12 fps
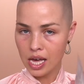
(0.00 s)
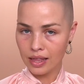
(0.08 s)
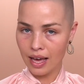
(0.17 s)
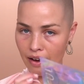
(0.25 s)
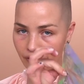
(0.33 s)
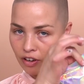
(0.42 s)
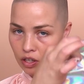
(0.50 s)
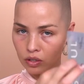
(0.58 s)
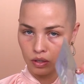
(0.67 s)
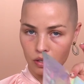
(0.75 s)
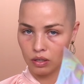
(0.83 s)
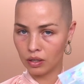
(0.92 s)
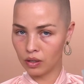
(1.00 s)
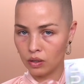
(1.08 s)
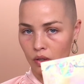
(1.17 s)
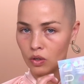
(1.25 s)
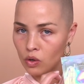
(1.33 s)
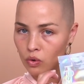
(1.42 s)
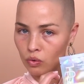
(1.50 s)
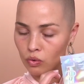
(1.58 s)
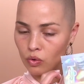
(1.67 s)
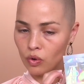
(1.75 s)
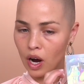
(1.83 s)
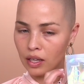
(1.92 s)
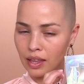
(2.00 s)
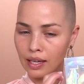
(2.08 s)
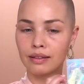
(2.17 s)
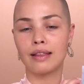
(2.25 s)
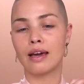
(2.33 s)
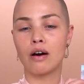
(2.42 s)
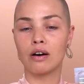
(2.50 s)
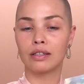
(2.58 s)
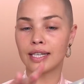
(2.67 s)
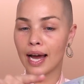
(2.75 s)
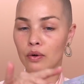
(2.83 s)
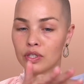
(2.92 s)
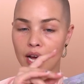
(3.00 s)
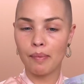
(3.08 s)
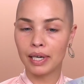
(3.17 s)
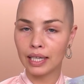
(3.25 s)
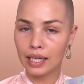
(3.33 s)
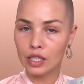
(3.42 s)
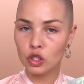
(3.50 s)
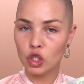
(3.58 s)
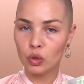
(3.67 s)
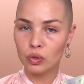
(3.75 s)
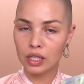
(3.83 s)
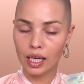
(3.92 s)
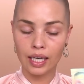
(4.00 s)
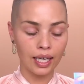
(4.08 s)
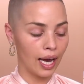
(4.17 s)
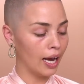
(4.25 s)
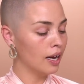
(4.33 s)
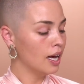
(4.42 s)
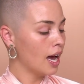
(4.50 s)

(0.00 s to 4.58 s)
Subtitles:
That first, I think they are now dabbling into skincare,